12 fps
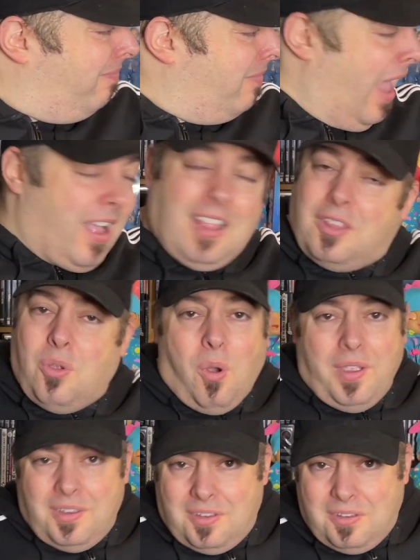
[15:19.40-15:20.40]
I collect
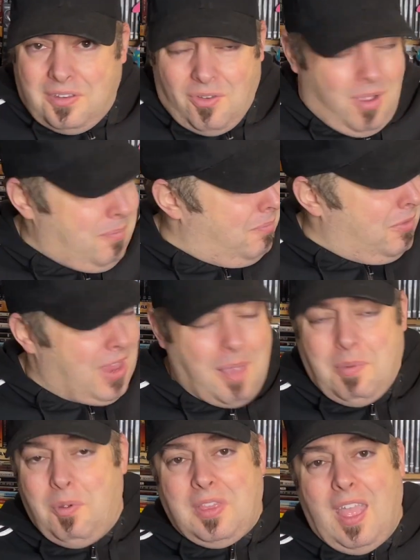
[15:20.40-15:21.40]
toys, so I was
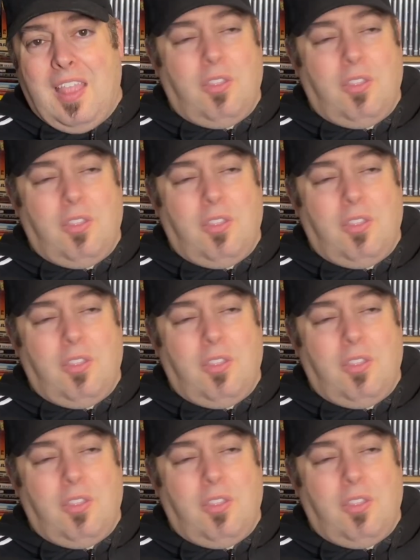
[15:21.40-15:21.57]
happy with that.